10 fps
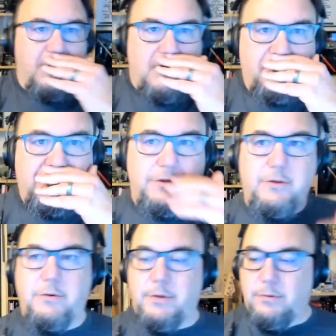hopefully
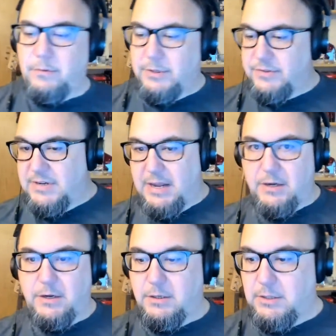you can, it's not
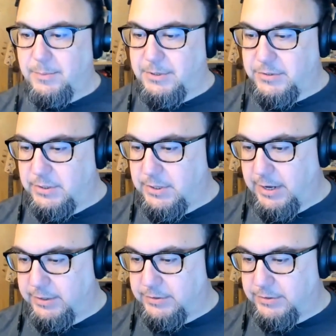gonna let me see that,